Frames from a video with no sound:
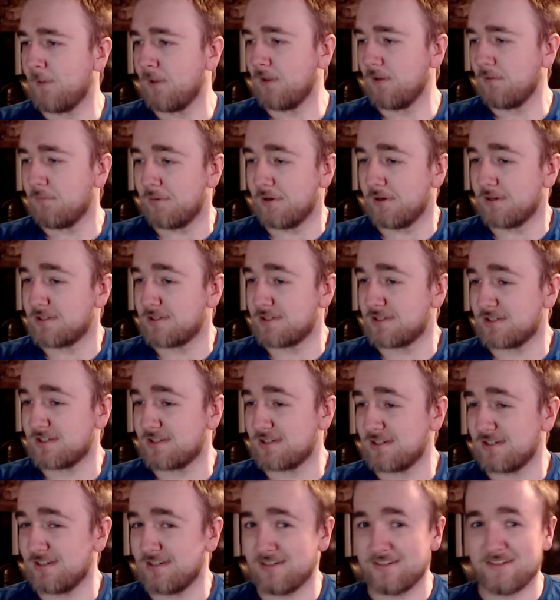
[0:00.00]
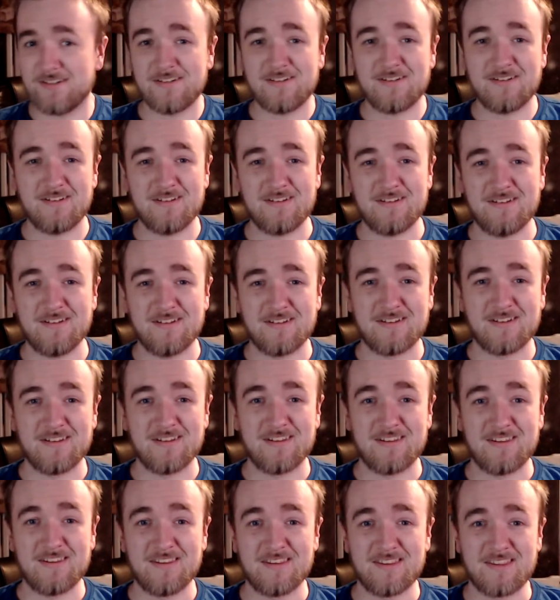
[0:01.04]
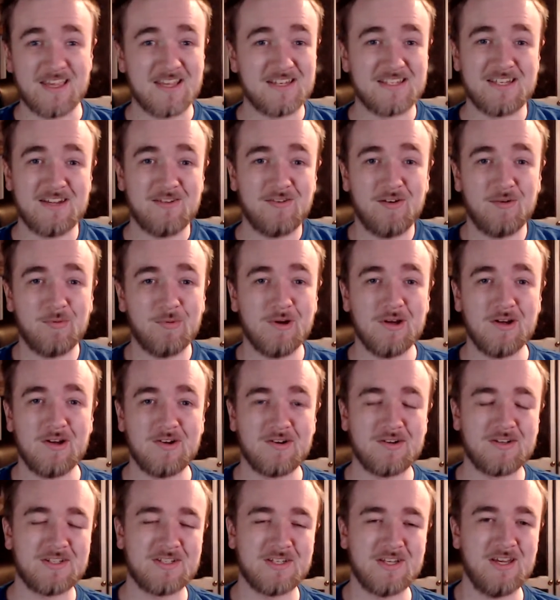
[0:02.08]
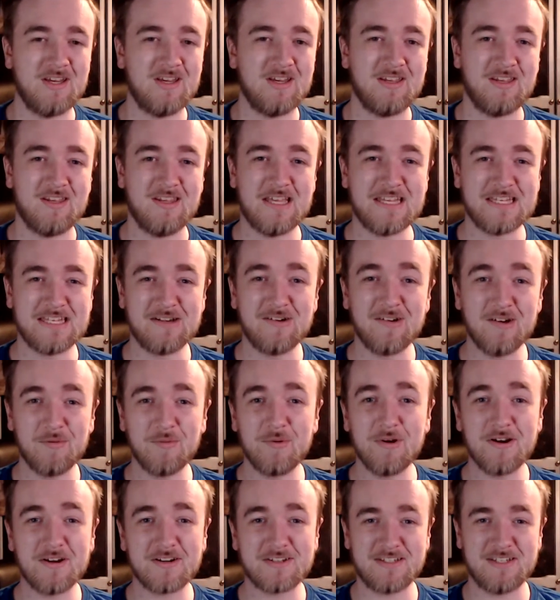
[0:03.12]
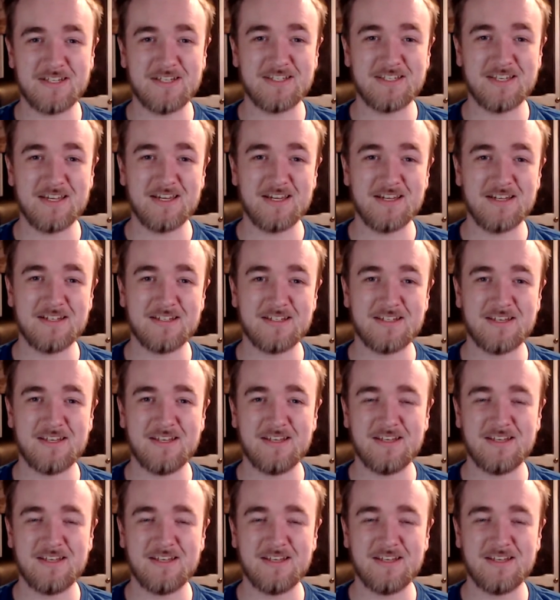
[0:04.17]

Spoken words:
But that's how it works. That's how it works these days.